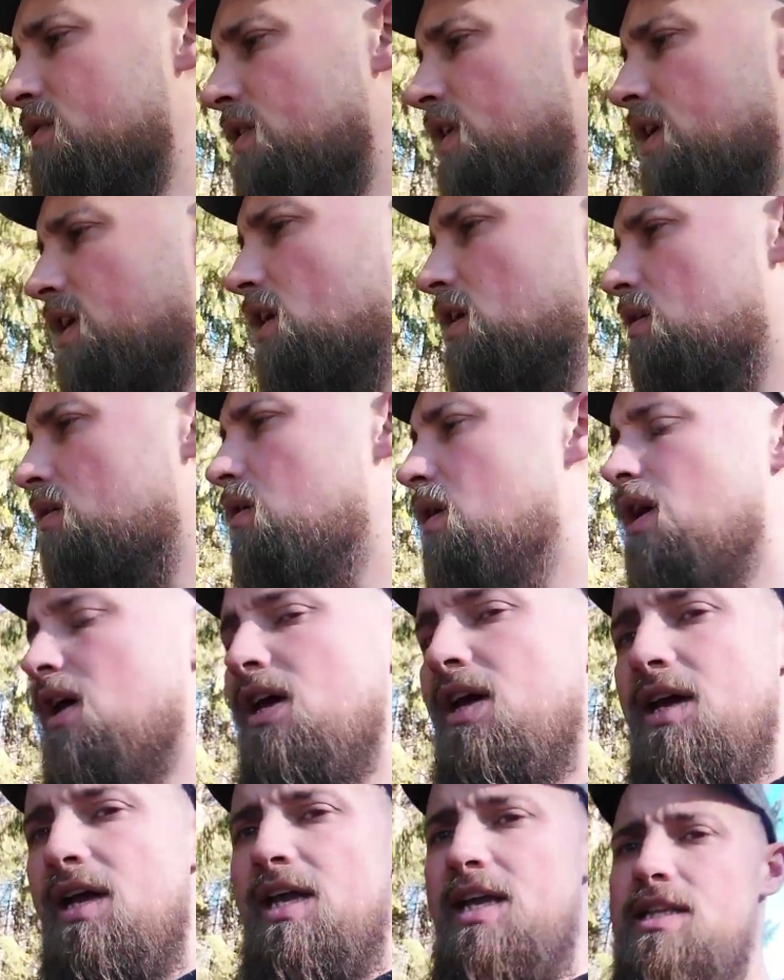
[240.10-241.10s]
video
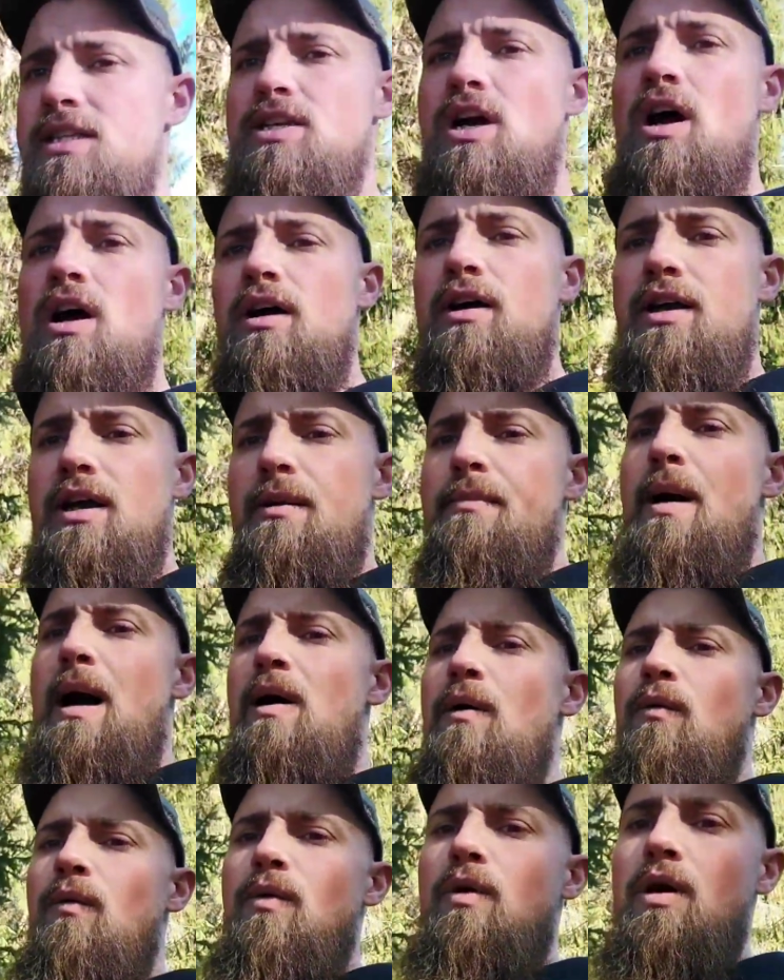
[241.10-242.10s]
and talking
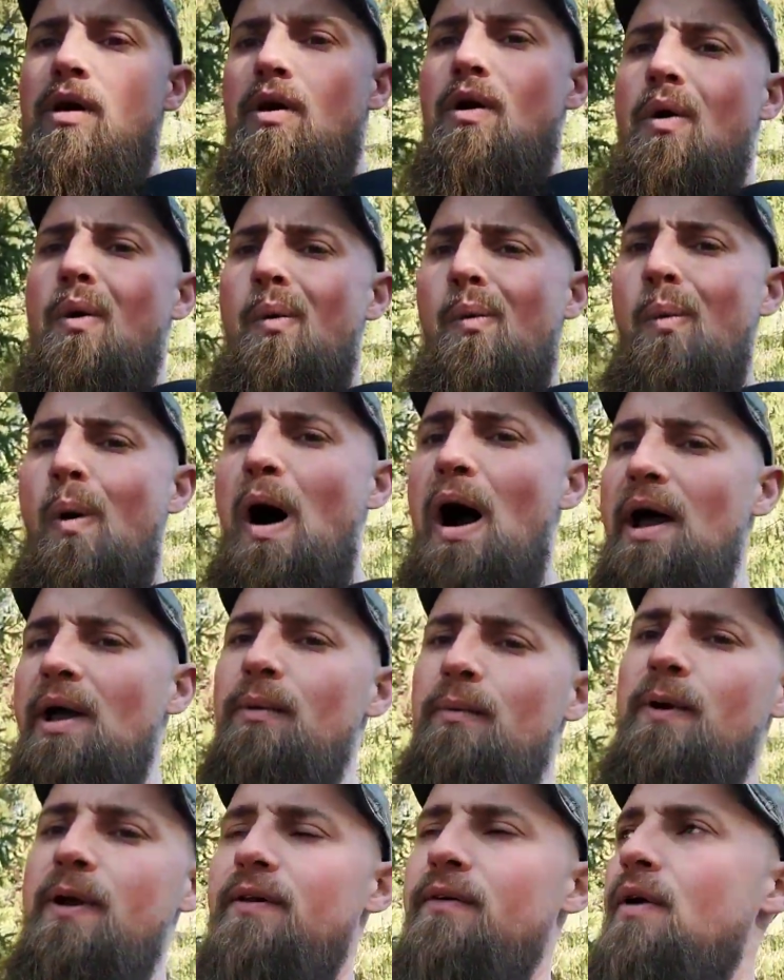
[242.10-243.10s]
about why
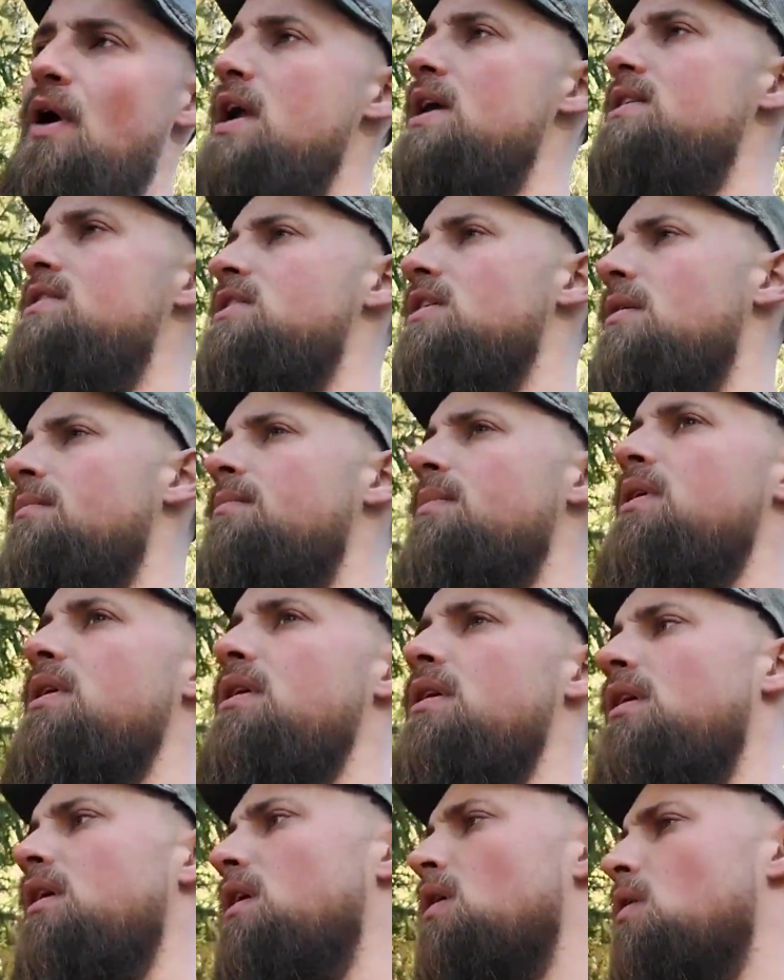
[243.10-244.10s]
we raise them,
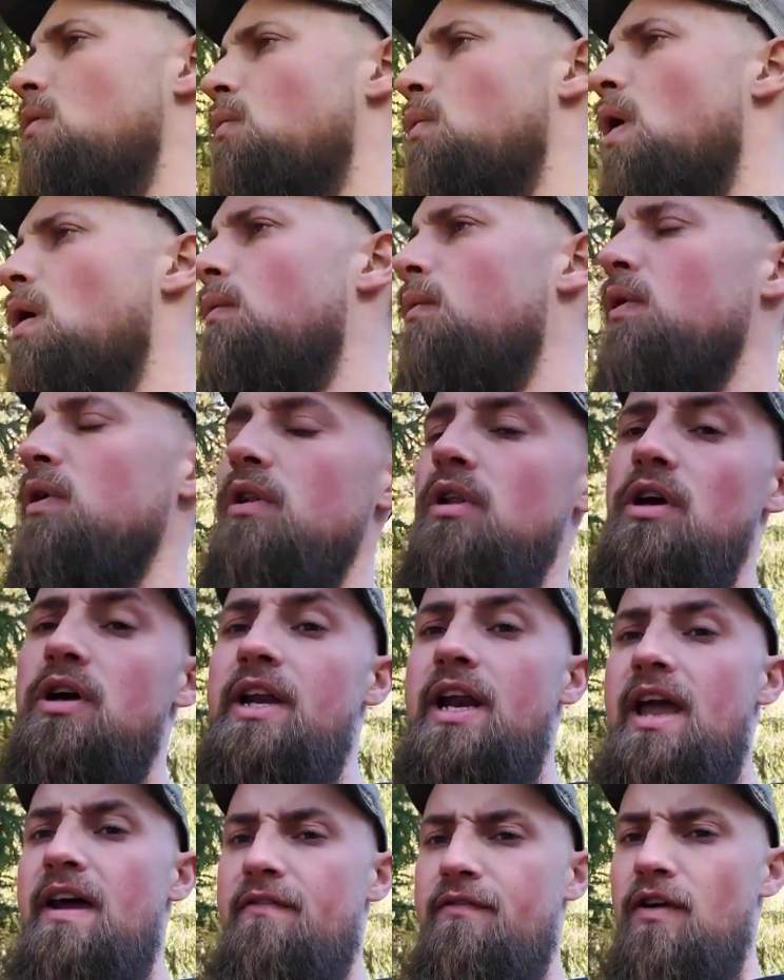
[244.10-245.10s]
what we're looking
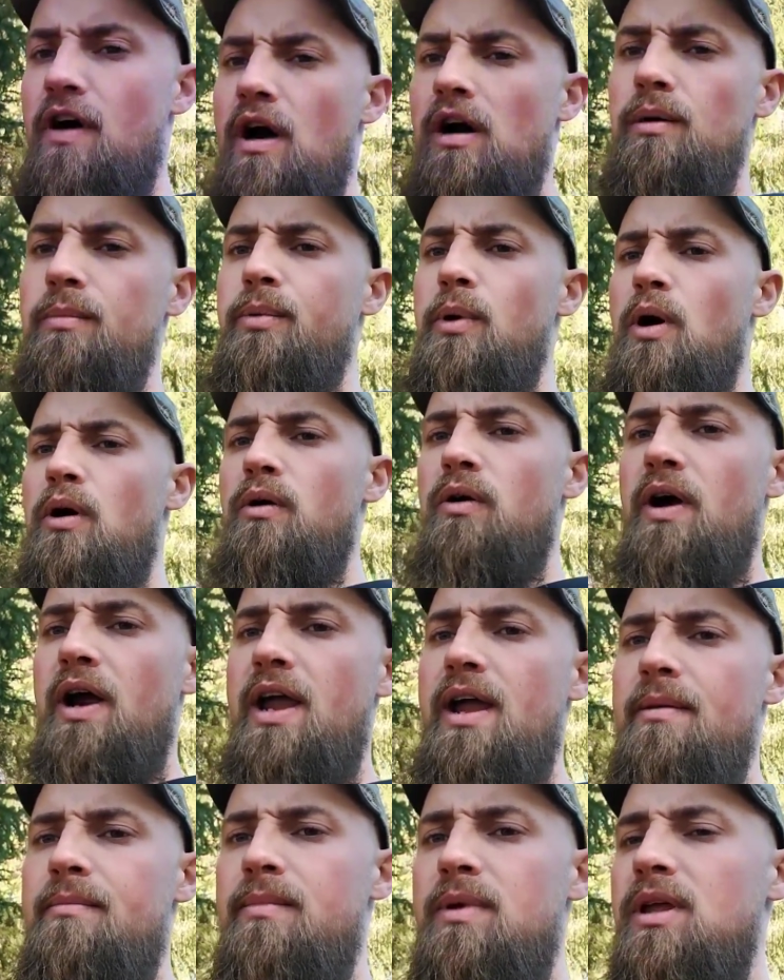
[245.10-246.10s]
at for our
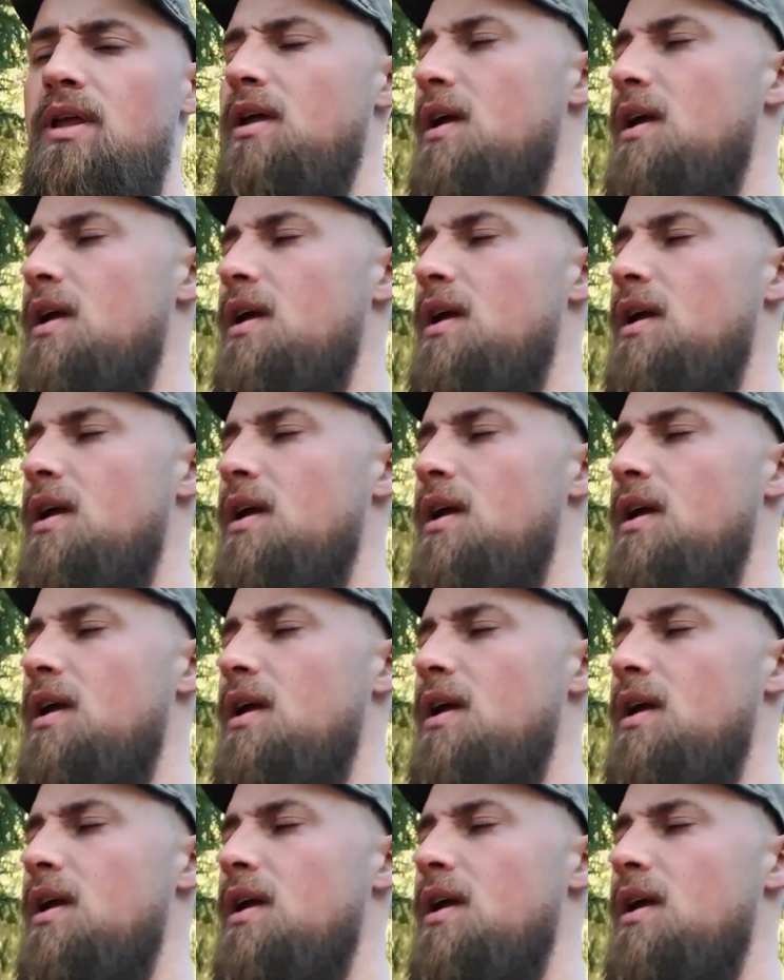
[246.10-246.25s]
program.